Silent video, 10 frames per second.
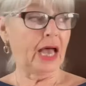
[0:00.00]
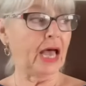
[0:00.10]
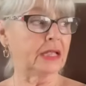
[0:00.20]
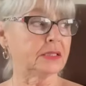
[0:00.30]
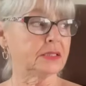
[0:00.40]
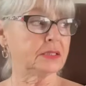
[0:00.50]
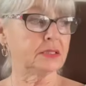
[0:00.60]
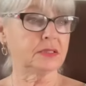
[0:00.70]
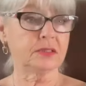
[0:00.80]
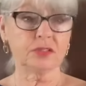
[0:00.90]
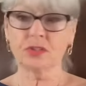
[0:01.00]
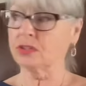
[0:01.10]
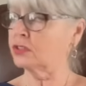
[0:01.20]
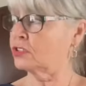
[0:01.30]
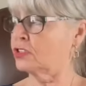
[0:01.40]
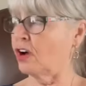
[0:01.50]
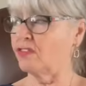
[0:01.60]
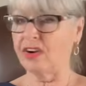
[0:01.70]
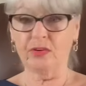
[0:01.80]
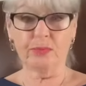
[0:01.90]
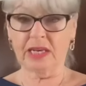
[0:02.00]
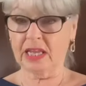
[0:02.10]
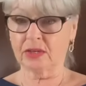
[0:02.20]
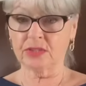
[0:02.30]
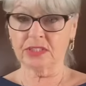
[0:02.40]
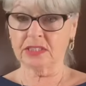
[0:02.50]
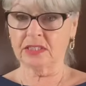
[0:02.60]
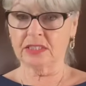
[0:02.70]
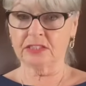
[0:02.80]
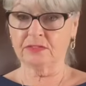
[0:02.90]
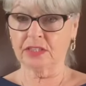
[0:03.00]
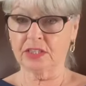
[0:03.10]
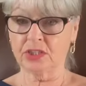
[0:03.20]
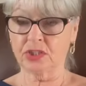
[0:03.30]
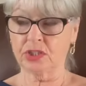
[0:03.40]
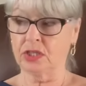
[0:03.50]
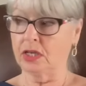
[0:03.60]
and there's not very many houses in this village,